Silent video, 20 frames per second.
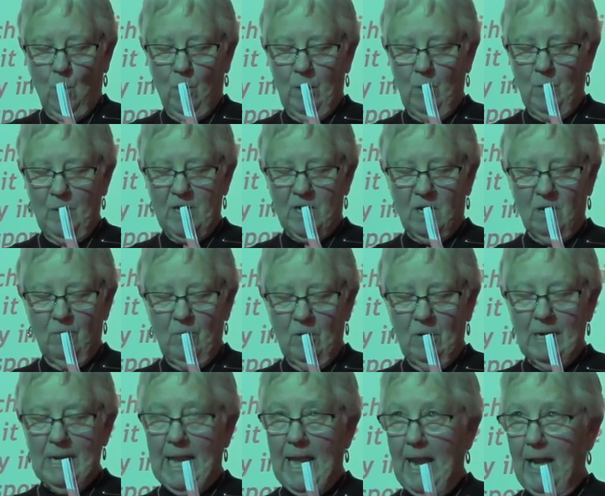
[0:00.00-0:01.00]
When we
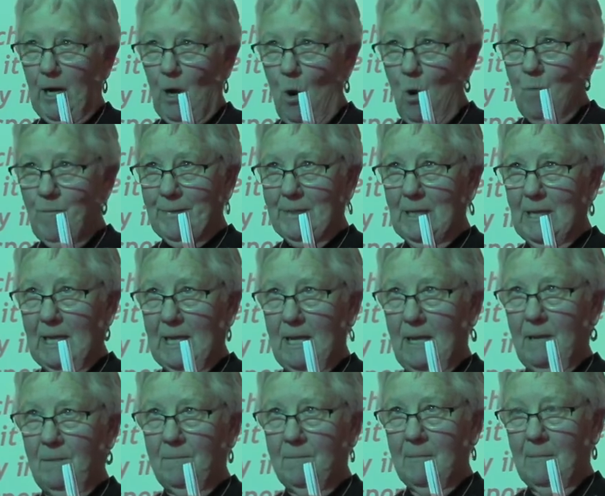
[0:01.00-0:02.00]
communicate
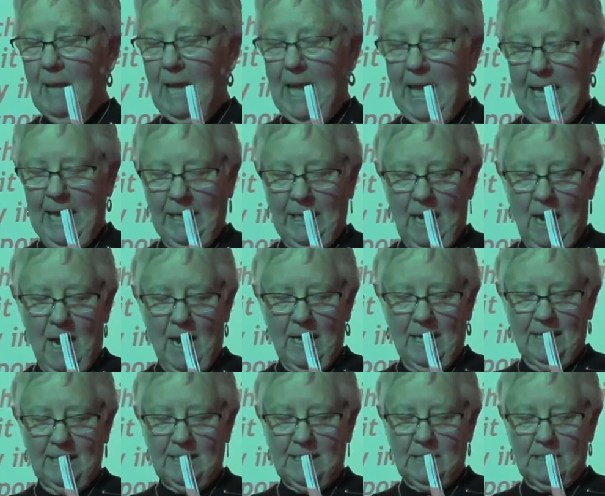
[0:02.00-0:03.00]
openly and
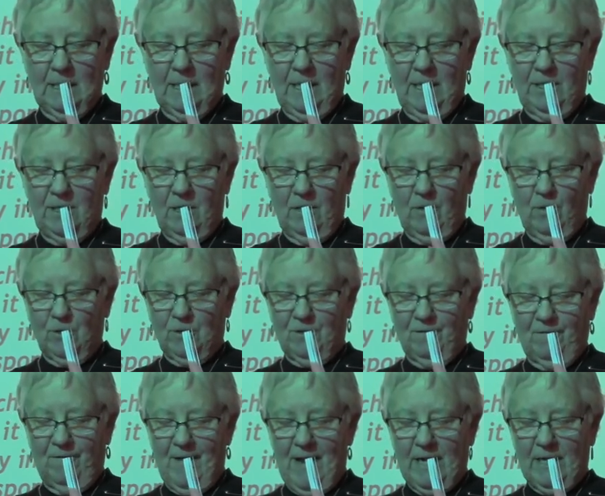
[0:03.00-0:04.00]
honestly to those
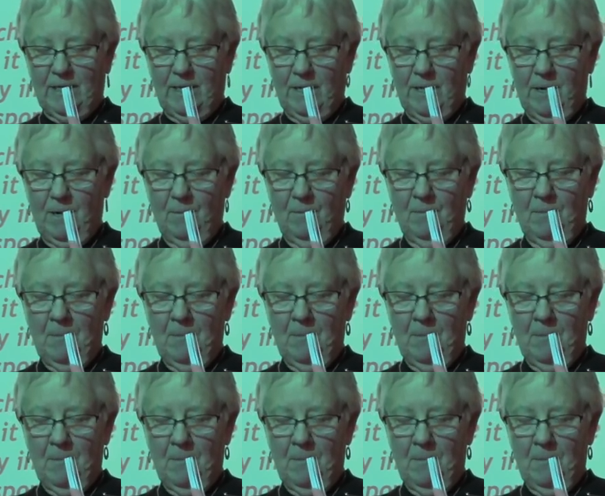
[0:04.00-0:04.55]
affected,